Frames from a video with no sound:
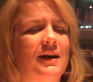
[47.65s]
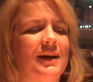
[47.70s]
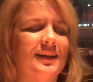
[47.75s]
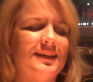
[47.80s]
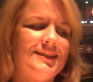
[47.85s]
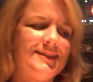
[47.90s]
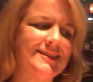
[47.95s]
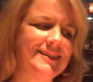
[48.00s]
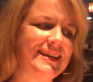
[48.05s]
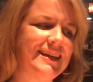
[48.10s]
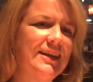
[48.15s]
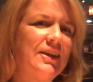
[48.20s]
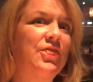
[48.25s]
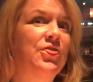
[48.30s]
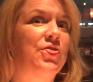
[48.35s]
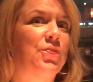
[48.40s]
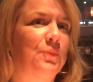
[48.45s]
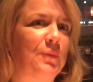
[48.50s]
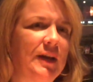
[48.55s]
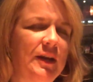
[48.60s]
I say
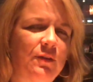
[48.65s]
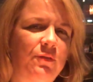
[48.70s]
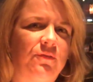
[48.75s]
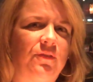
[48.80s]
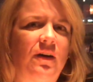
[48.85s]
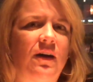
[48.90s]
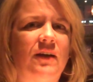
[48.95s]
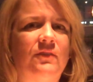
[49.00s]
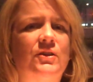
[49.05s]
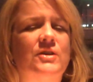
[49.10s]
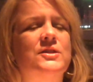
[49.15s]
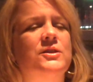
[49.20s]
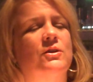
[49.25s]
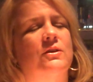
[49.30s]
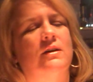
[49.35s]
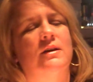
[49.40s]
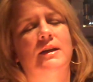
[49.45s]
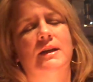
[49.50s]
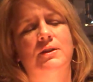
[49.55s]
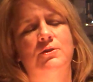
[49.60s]
3 to 5 because
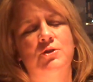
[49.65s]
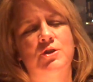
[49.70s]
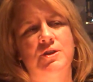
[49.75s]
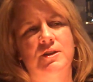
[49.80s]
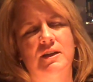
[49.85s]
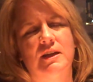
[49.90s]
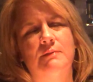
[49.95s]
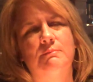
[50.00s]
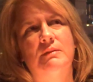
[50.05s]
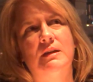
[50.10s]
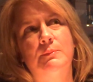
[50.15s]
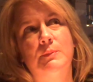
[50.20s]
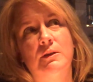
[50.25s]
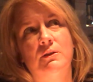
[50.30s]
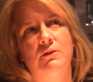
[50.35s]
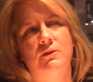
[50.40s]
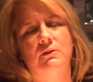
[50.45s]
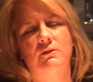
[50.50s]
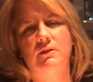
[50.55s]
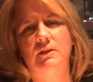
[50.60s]
look, I understand maybe
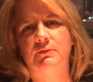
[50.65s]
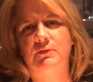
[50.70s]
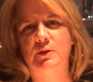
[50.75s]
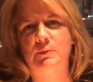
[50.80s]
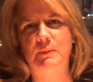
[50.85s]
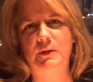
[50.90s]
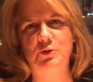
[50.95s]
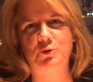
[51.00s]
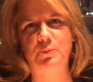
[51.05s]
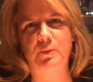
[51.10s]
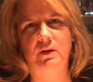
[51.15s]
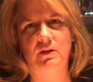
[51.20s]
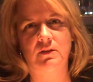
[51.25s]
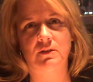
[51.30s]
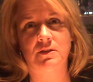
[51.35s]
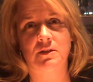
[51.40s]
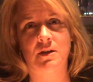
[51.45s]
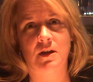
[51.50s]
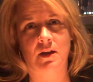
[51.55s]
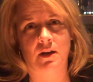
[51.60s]
you don't live in a
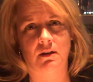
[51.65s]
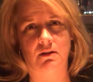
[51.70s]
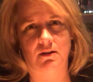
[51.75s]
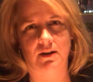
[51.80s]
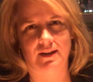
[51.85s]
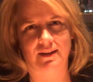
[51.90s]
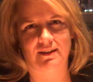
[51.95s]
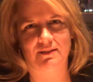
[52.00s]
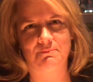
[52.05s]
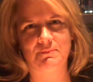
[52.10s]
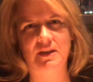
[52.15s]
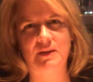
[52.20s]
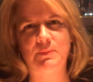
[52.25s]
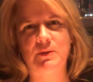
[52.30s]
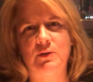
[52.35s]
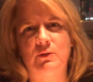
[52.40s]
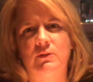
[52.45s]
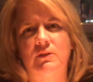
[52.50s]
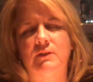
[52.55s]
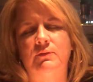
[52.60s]
metropolitan area. Maybe
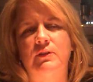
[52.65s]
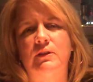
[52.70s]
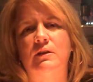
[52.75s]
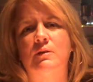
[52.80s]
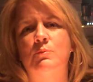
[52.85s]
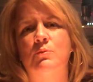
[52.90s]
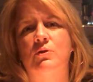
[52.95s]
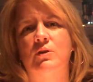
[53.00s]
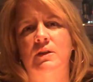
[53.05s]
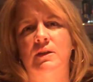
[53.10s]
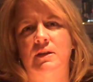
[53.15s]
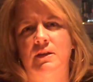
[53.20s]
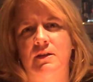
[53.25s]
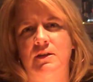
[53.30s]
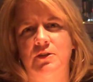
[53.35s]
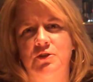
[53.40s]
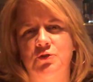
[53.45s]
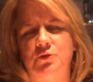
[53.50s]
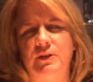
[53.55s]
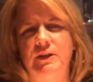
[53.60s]
you live a little more in the
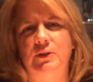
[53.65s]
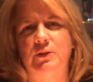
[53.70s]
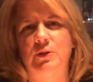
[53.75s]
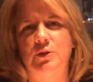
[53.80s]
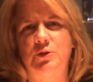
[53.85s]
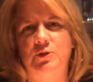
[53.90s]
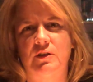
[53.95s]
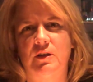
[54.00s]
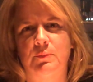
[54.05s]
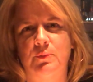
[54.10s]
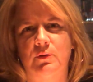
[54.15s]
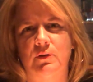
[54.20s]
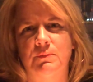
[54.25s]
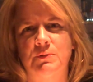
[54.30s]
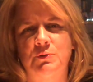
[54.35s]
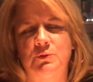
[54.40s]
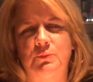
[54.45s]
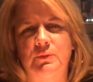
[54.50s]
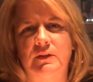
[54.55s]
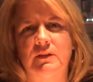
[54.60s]
country or the
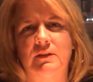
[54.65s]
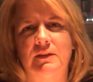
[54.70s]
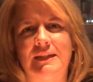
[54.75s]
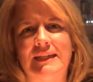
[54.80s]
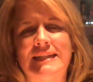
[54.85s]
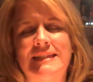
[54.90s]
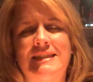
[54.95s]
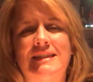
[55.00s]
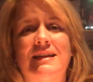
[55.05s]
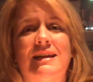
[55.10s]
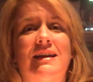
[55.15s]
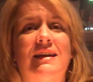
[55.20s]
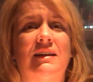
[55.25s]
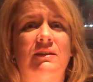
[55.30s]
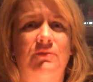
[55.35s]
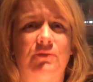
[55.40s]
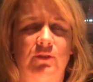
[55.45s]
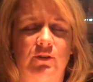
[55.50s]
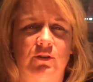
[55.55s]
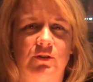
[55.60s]
suburbs, or really it's an
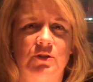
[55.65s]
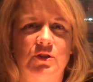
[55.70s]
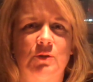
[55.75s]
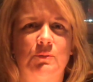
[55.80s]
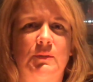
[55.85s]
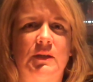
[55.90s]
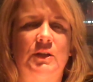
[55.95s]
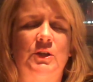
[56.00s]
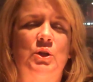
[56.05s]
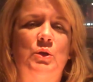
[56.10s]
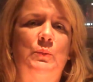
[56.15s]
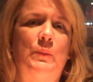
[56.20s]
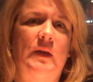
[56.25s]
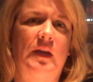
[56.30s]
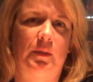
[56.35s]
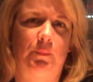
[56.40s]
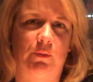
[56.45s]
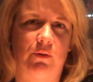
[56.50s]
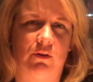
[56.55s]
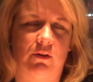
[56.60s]
effort to meet new
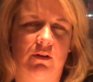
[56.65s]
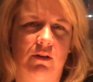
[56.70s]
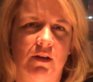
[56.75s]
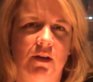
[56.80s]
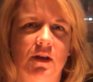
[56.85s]
people.